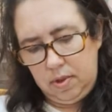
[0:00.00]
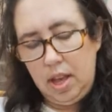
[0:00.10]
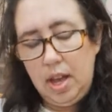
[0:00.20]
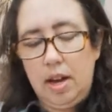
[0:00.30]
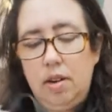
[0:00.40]

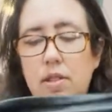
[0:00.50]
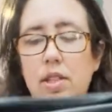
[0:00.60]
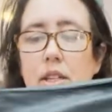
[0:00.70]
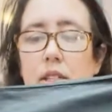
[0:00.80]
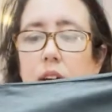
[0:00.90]
I don't
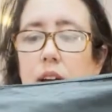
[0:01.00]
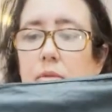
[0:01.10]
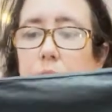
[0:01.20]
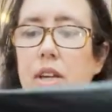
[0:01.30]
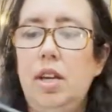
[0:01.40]
see a size
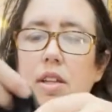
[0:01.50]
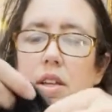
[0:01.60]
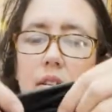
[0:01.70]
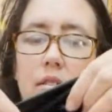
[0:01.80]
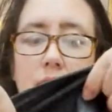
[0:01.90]
immediately.
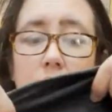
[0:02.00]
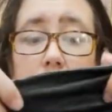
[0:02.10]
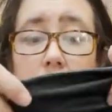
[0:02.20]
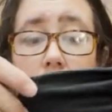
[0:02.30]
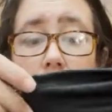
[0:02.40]

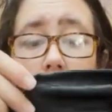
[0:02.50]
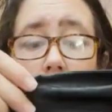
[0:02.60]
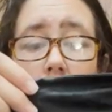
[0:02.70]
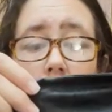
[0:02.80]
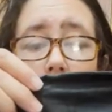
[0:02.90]

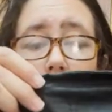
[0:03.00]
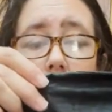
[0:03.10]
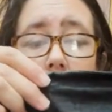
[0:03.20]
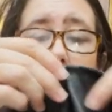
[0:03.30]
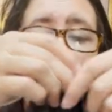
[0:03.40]
Oh,
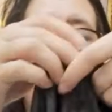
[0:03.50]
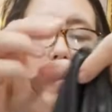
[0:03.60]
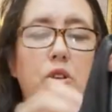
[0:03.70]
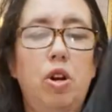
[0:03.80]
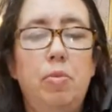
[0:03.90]
I'm
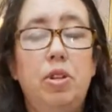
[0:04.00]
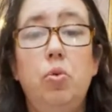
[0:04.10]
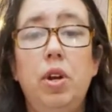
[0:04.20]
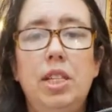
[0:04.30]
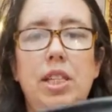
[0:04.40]
determined.
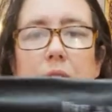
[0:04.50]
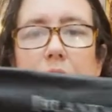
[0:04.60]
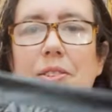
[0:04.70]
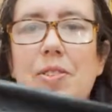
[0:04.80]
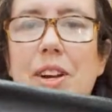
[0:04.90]
27.
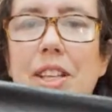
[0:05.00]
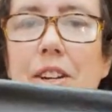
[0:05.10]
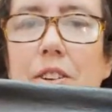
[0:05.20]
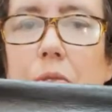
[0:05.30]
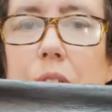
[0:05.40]
That is right there
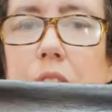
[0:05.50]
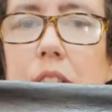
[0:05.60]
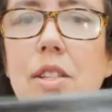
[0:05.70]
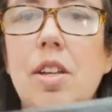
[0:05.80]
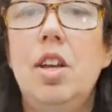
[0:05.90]
in the
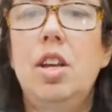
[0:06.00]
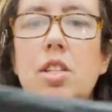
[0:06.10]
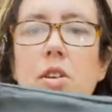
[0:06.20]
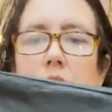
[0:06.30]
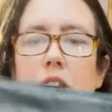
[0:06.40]
waist.
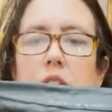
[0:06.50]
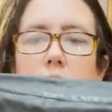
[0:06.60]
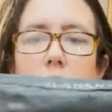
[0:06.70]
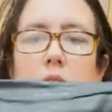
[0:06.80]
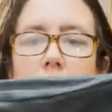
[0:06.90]
So size
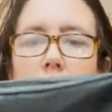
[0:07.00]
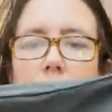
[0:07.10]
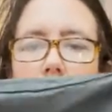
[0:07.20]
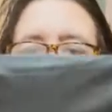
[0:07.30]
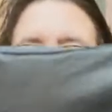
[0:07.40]
27. So I